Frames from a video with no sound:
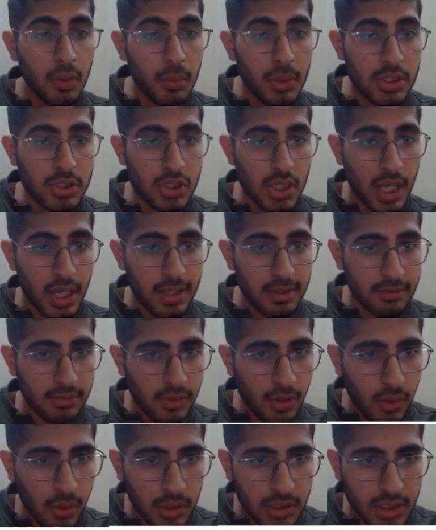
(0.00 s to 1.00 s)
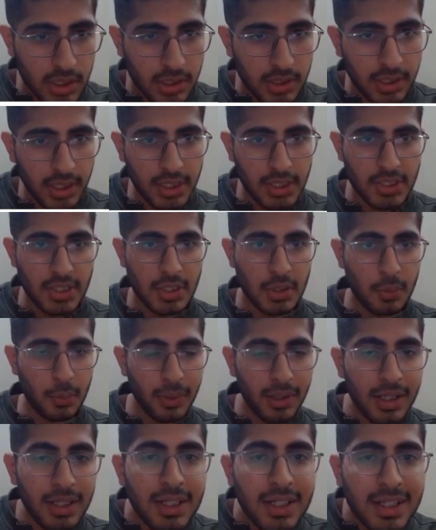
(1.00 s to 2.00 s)
which I thought it didn't
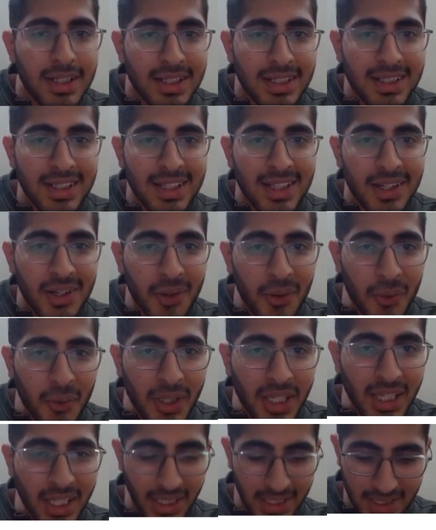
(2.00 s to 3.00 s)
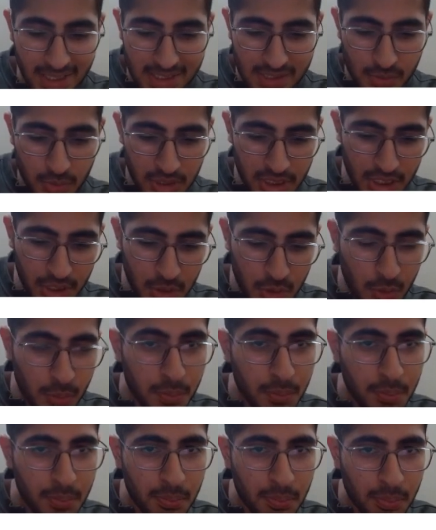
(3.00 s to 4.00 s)
work. Okay, I guess we need
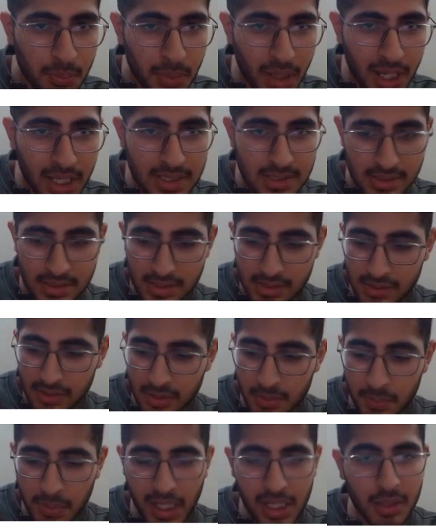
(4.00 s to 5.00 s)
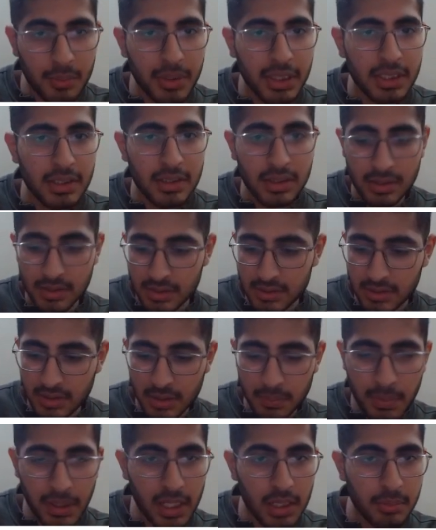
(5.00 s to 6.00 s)
to pass the third parameter. The
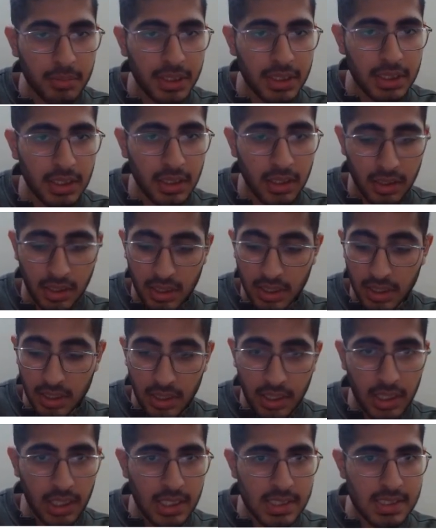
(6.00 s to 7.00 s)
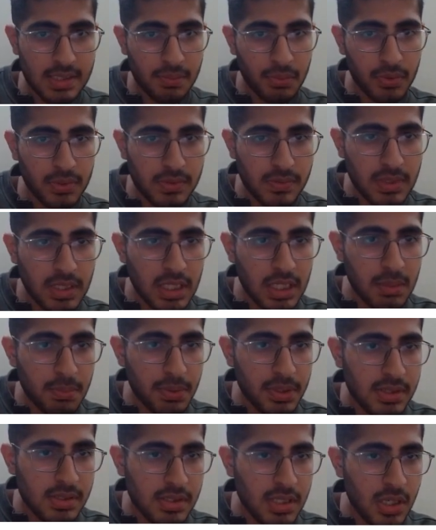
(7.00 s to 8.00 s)
third parameter, let's suppose we keep
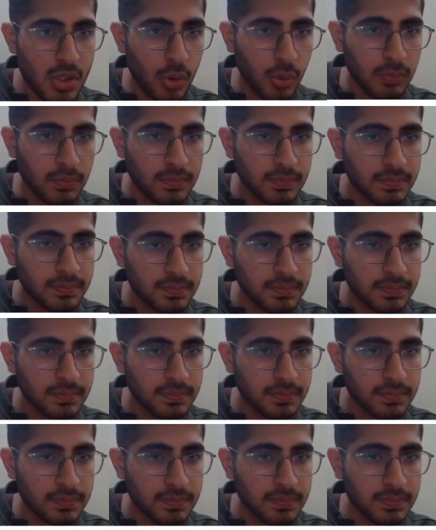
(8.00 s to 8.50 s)
it 0.